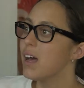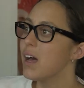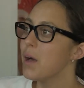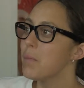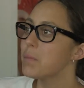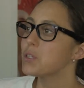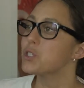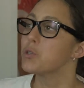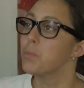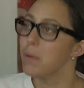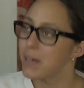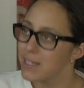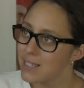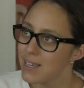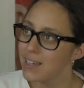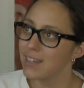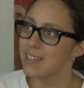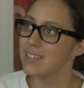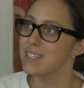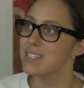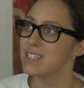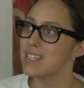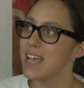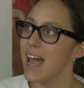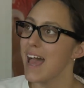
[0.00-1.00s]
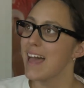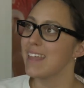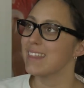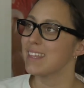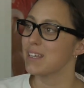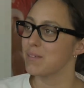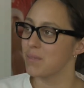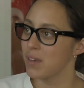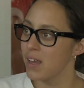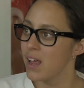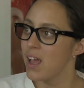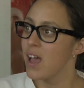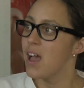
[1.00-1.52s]
But you must understand
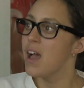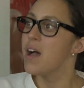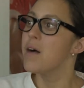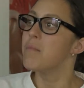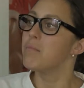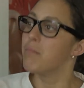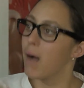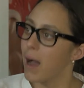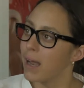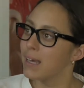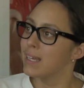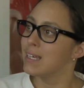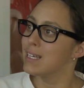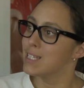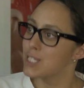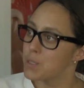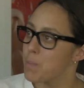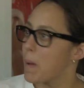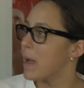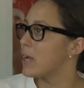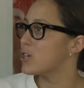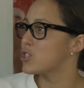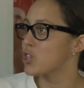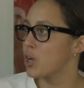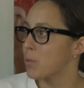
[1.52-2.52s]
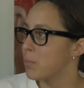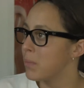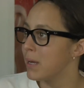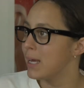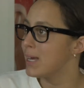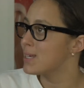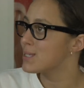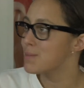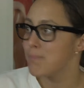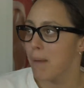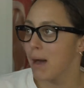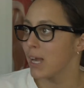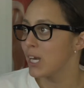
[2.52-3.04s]
that money spent on me
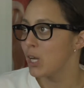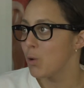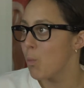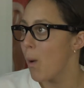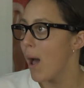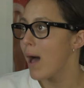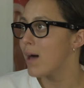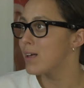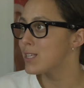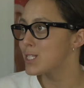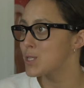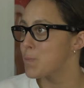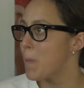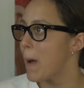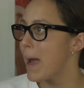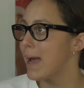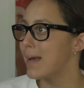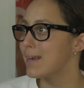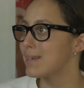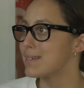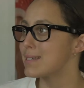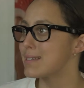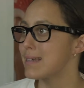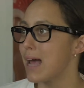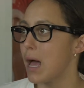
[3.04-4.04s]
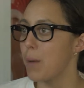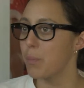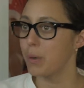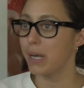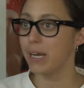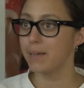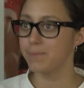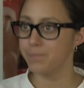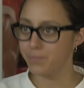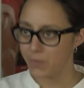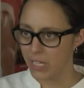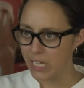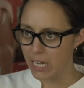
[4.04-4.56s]
is money well spent. I bring
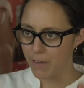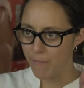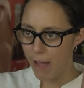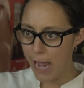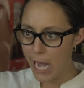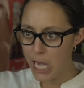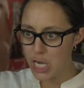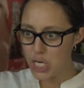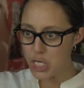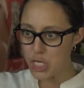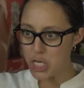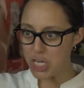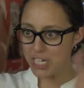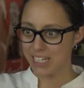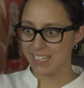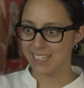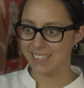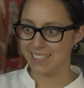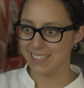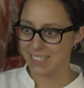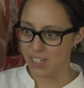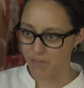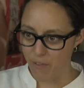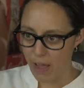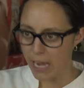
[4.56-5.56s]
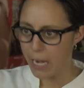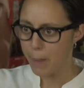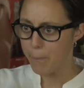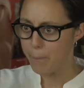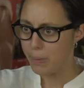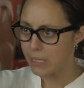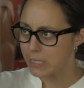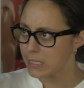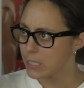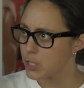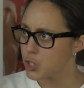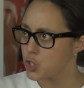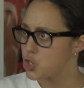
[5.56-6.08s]
innovation and
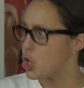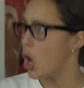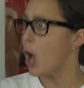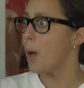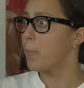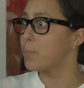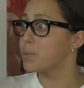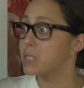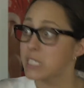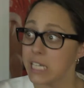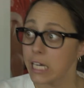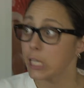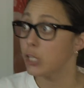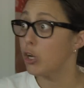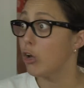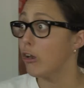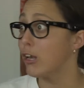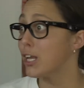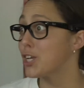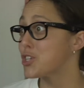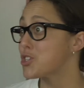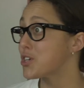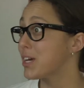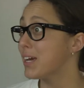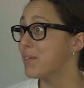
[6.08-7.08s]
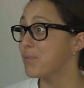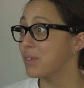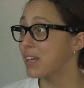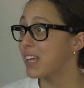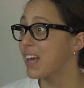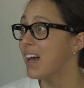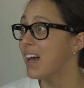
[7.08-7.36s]
development and jobs, technology.